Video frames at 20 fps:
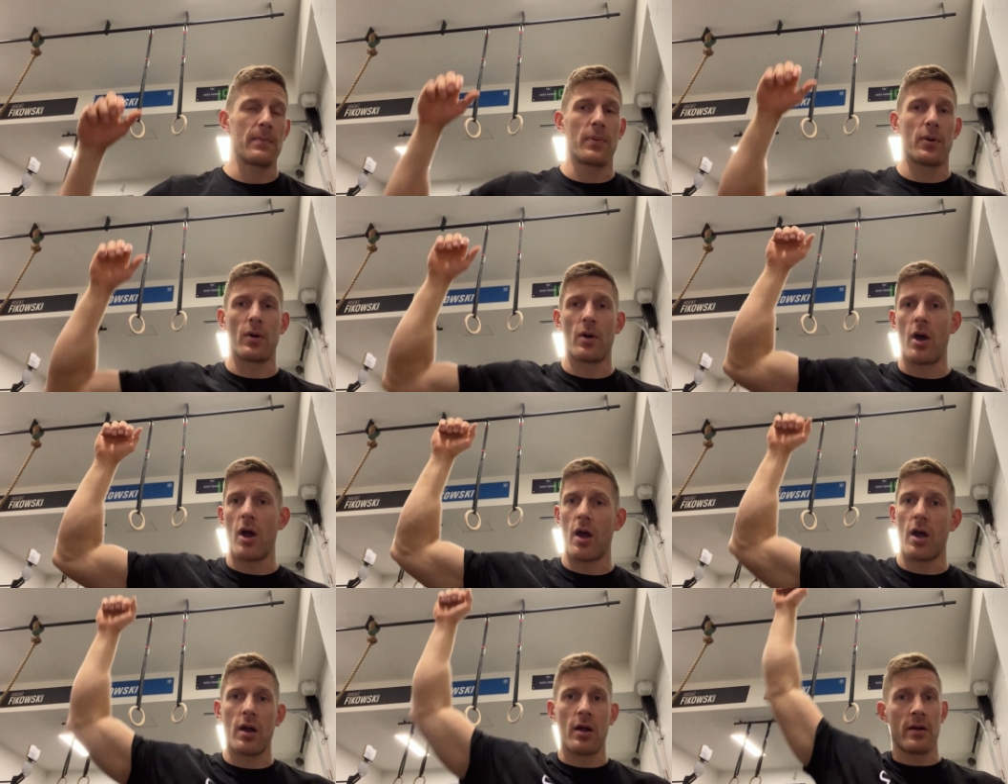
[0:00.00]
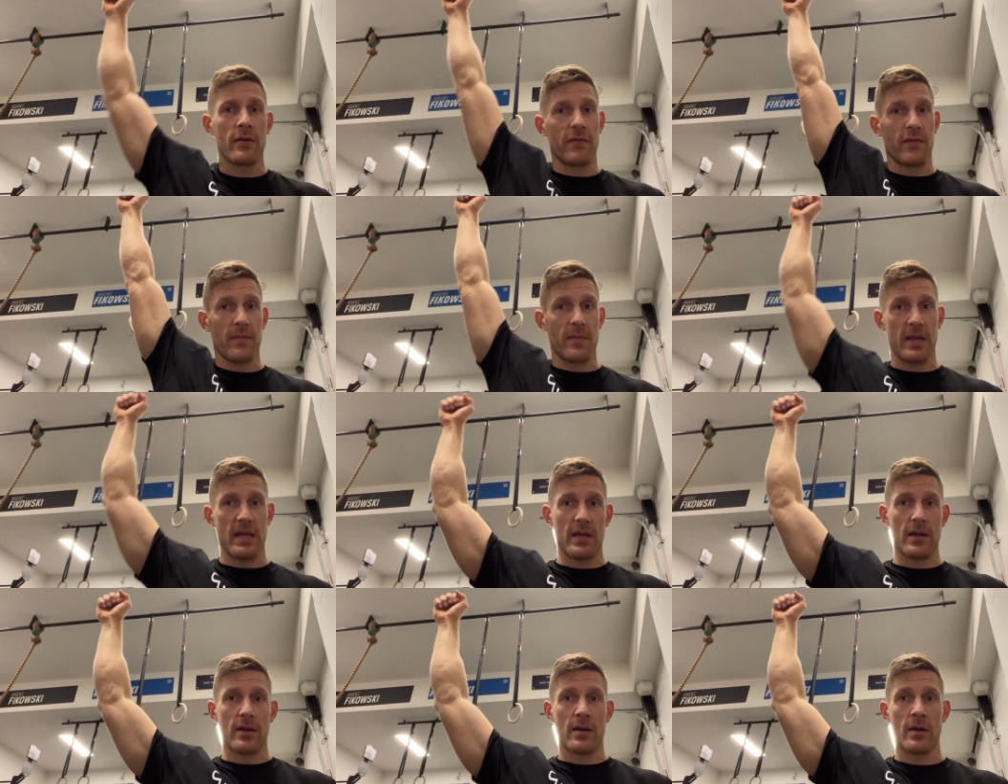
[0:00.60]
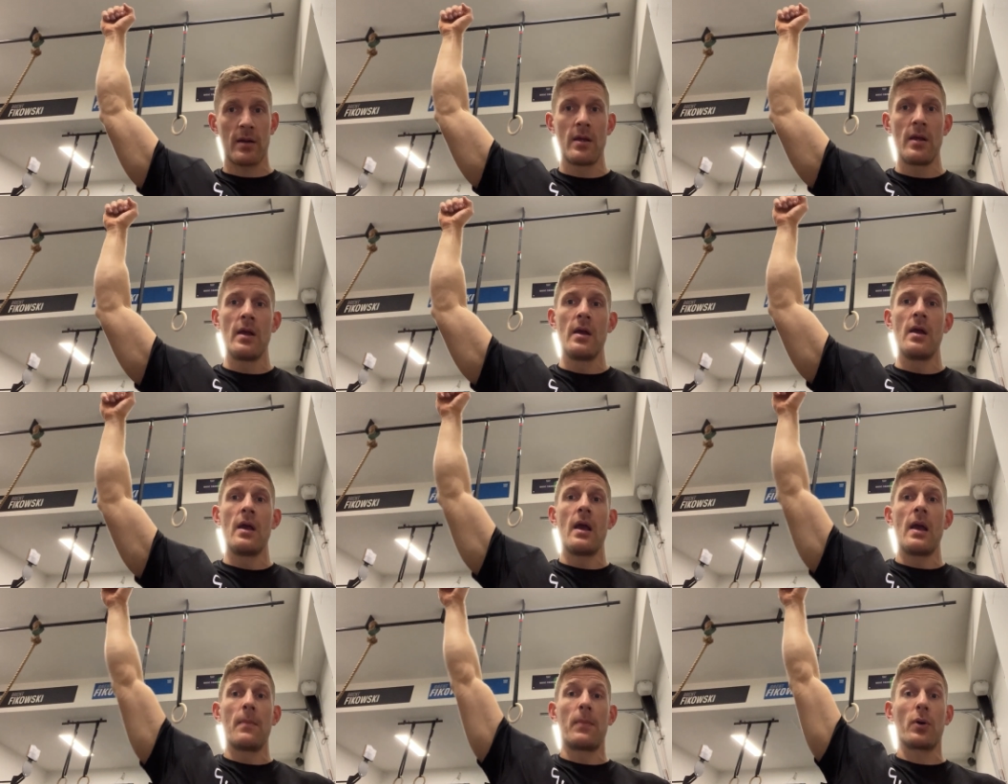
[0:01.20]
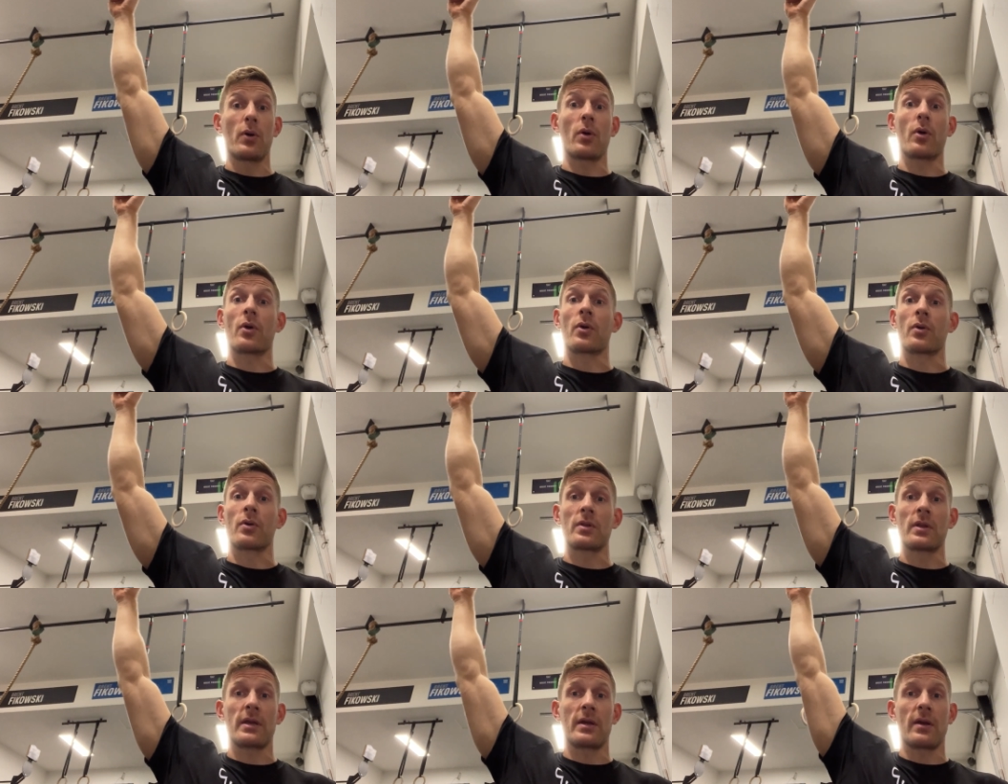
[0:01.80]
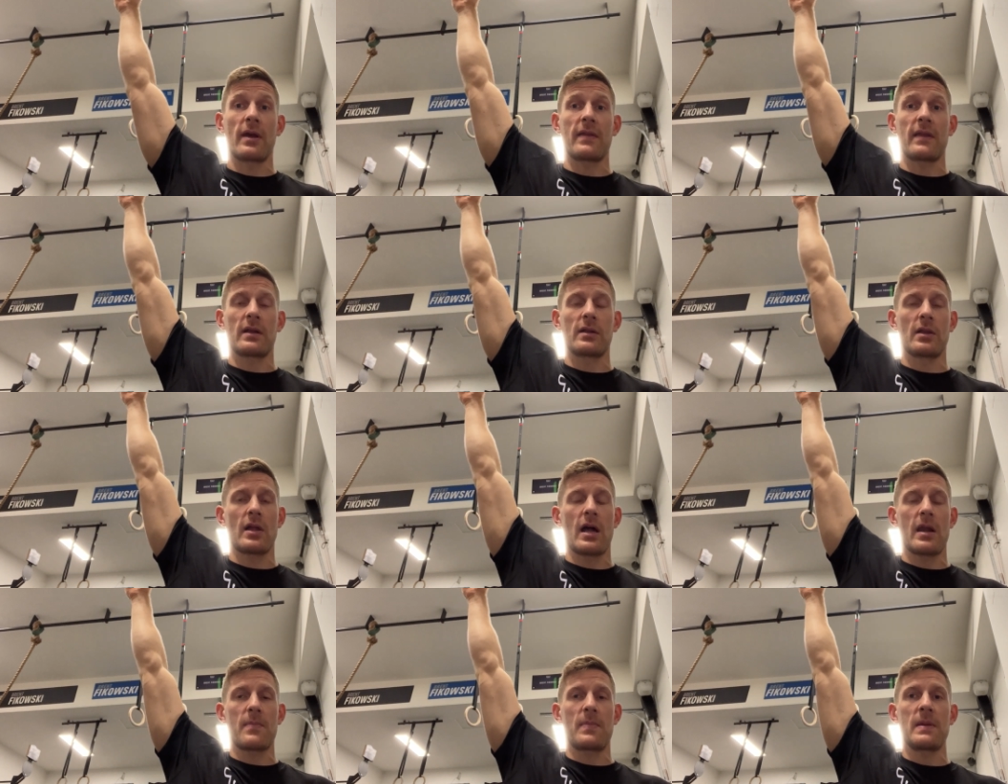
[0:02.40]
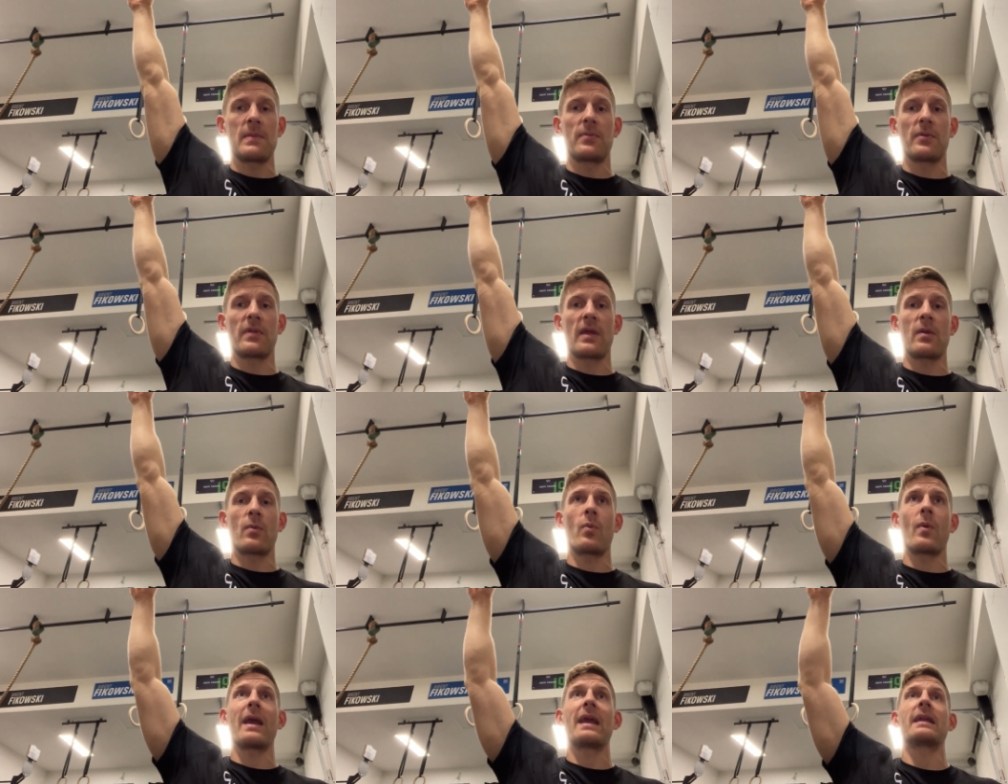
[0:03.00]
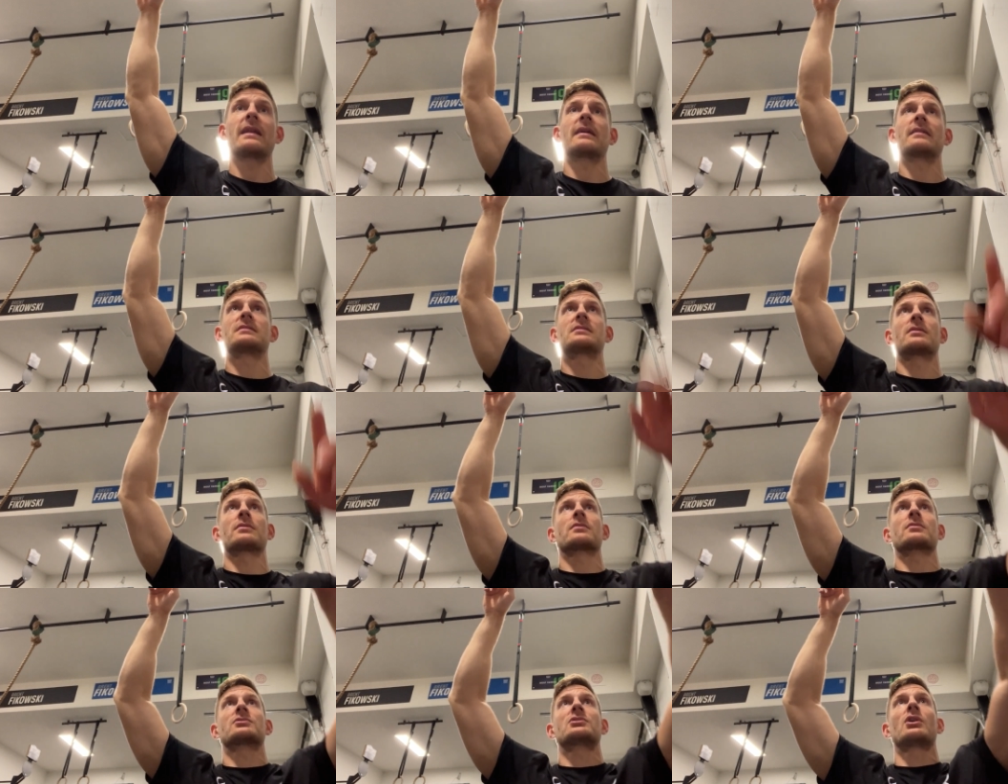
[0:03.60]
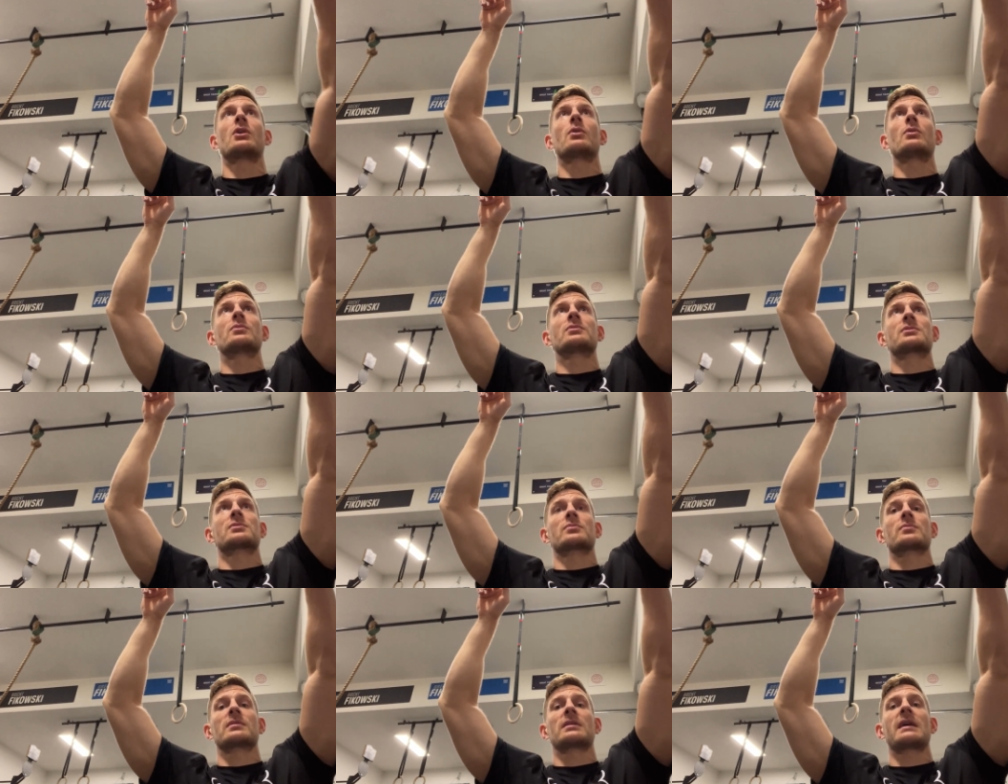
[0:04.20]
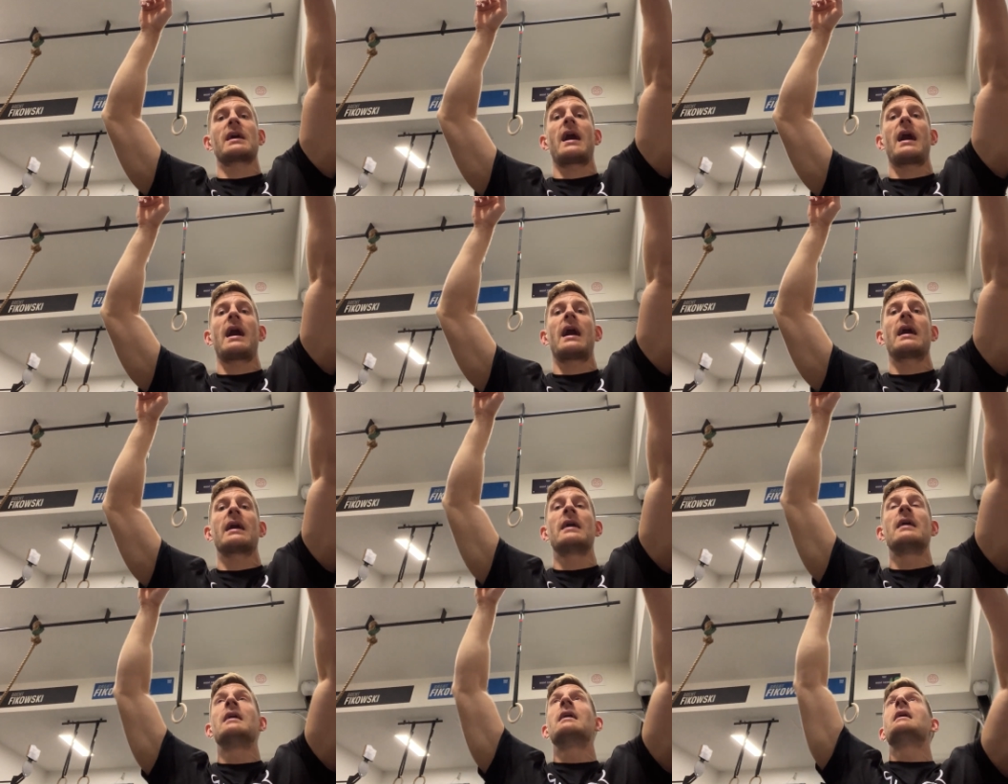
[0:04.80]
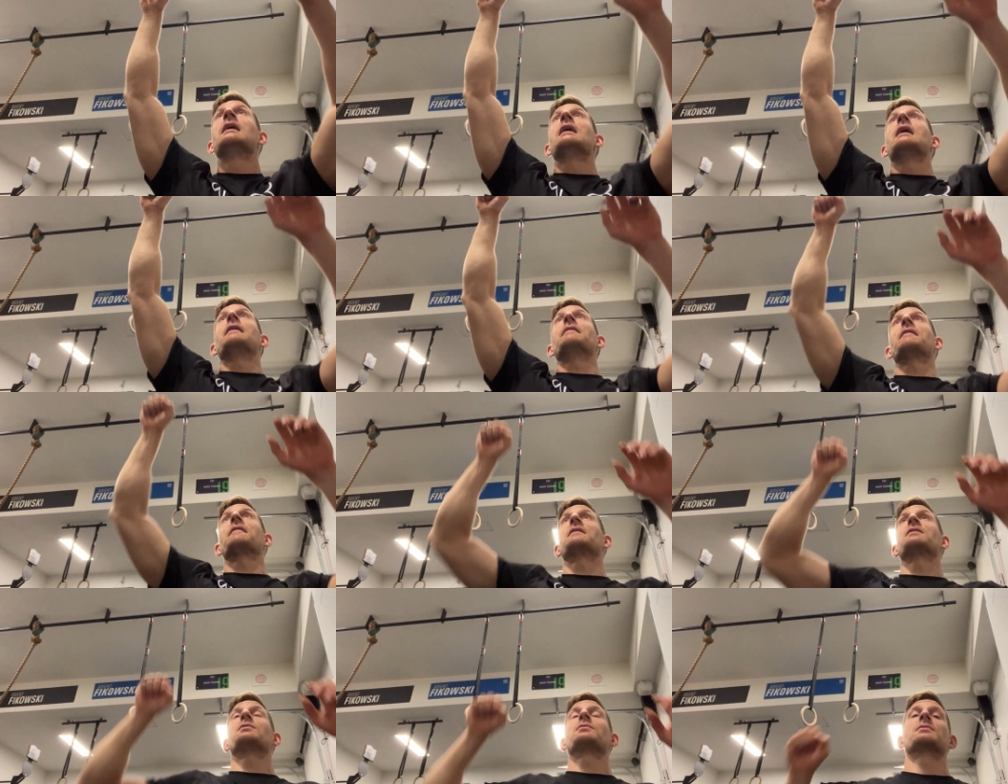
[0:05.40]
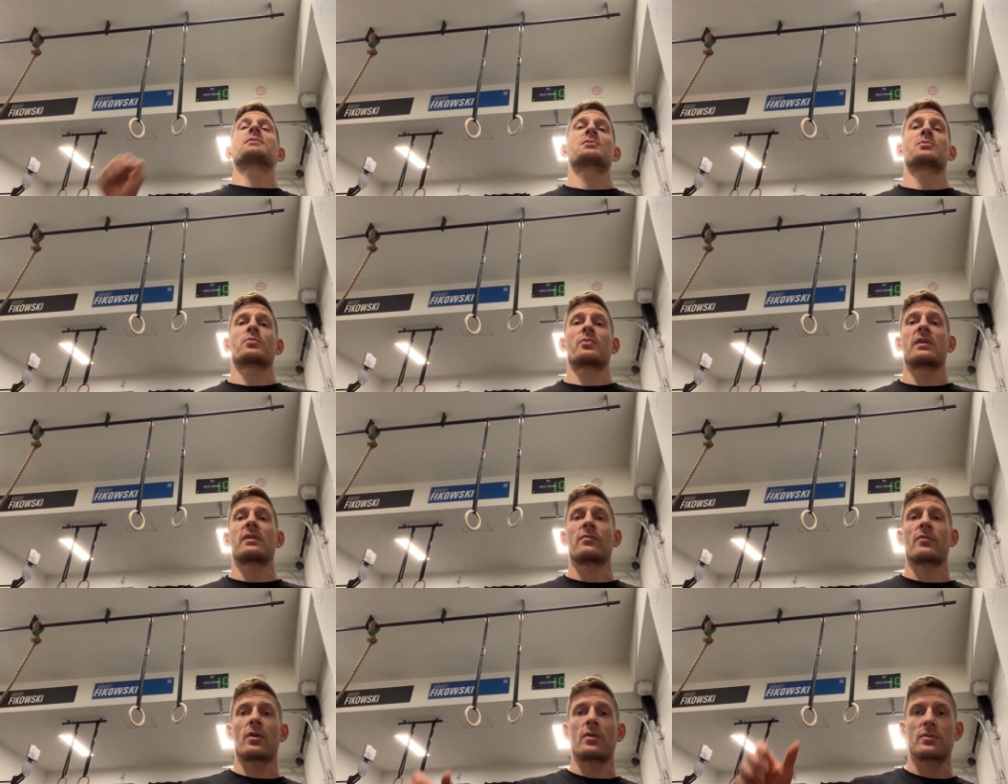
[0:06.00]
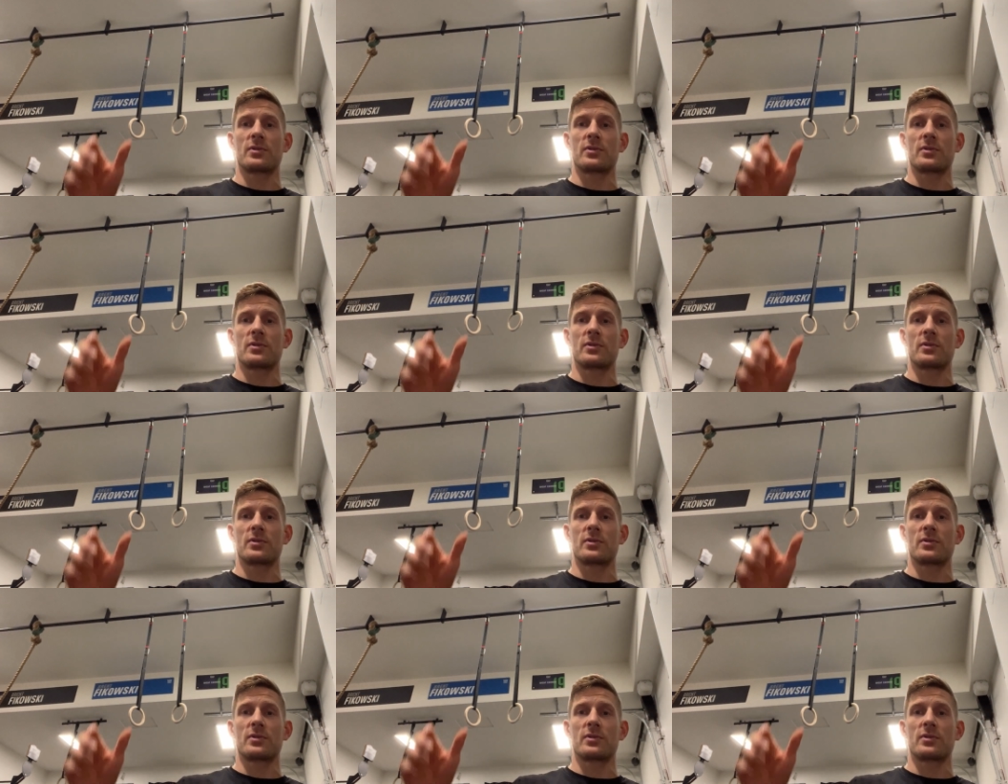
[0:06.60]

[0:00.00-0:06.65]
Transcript: Pull hard from here, pull earlier. I think a lot of people, they wait until their toes are really high and then they do this ring row.